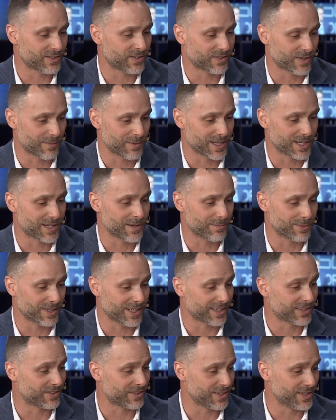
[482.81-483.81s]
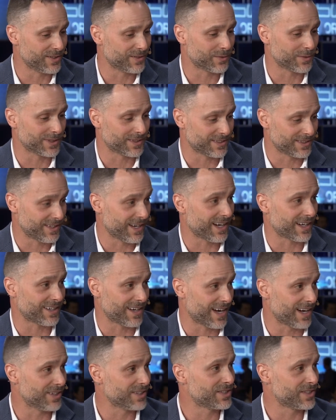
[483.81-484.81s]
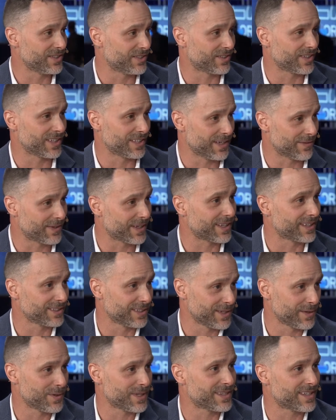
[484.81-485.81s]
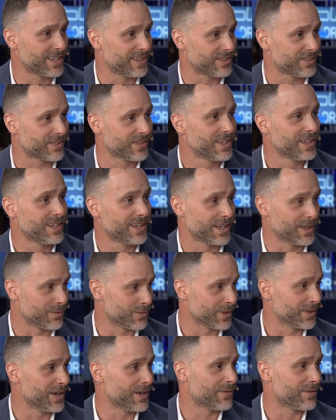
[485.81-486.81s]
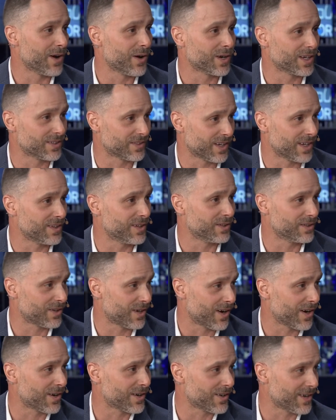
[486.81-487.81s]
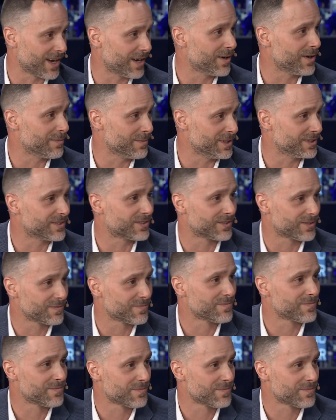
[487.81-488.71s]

some of the complexities with the technology significantly with this and really focus on those harder elements.